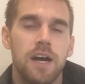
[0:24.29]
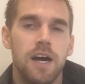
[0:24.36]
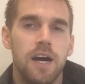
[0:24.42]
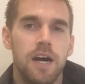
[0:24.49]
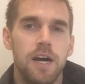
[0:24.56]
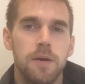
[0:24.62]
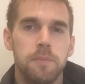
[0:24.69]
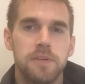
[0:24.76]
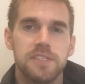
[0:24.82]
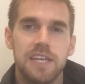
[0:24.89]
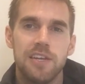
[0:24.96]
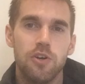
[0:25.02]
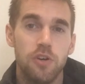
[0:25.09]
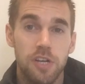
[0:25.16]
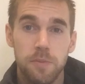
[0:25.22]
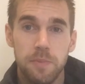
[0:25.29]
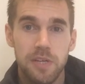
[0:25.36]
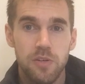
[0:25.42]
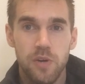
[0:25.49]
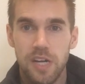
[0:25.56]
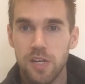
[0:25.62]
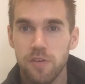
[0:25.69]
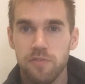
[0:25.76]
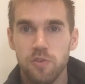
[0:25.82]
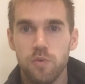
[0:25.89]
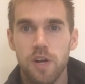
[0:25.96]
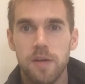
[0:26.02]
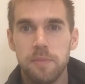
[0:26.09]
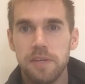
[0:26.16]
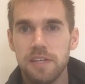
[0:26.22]
Because I know it can be quite
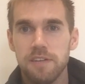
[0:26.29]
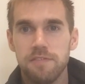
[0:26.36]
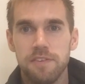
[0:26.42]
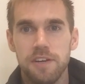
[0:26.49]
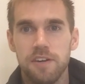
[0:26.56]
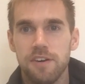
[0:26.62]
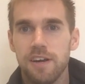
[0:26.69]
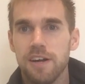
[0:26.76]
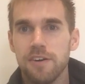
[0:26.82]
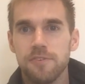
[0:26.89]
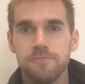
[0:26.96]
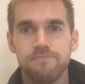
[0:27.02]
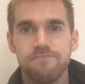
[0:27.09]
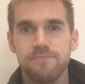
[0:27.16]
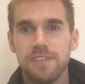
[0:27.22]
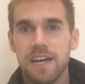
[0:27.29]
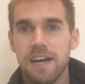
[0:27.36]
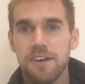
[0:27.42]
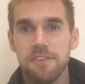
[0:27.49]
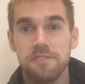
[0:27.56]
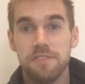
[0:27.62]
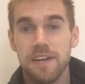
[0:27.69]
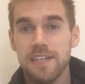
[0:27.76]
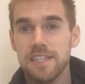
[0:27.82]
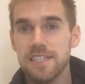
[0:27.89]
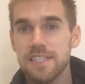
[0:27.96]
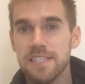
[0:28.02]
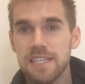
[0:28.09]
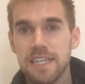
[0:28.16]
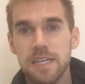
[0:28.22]
overwhelming to figure out how to find a
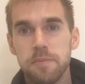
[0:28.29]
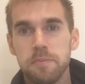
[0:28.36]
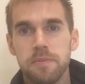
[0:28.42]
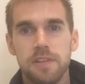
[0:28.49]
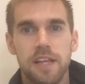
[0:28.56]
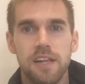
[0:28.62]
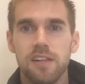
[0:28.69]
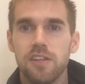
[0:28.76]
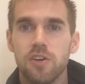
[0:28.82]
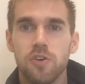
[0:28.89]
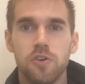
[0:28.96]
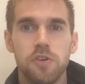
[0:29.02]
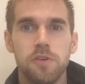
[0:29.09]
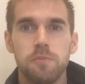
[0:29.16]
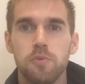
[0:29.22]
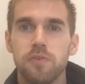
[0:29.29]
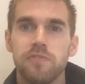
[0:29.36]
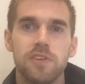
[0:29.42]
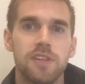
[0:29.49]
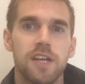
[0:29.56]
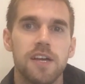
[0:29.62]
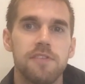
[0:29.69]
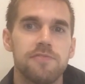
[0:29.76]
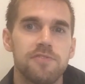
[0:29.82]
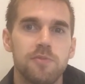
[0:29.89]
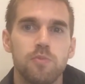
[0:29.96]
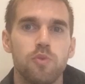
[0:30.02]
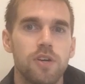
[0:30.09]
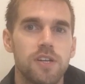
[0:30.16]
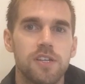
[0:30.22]
team, let alone move your life
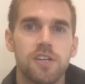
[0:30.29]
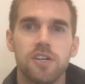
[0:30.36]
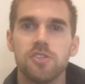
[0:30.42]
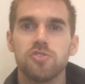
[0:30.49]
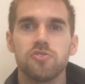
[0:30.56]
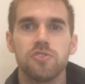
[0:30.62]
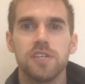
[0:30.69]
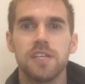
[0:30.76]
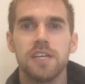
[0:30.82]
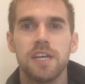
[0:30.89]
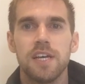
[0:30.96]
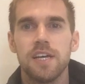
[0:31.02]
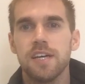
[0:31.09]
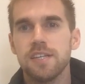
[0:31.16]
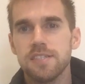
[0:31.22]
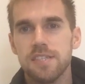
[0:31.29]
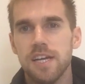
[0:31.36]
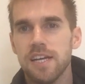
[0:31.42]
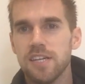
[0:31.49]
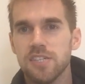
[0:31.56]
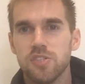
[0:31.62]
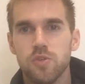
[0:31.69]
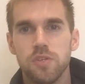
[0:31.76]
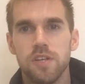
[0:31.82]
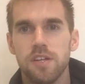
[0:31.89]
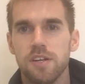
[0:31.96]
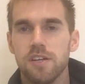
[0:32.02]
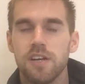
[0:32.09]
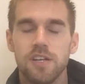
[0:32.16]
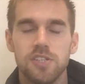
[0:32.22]
from one country and take it to
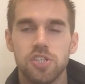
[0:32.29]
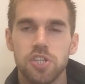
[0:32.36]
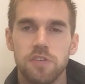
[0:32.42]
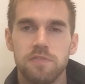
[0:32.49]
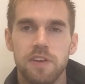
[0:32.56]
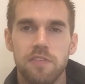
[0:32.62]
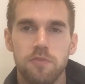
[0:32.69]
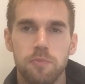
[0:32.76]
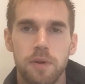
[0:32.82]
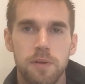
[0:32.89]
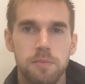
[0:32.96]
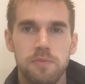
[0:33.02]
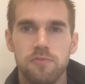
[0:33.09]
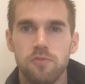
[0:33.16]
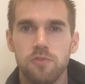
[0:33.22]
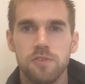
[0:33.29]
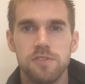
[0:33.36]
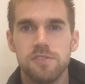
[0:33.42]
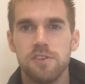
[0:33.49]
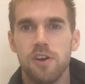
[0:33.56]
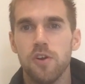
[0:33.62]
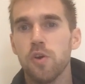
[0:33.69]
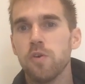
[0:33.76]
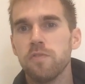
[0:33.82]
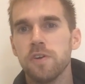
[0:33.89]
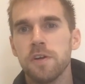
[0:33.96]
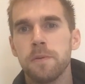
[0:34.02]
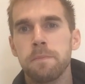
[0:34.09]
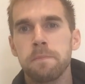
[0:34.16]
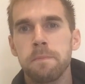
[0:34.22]
another country you've never been before and start over.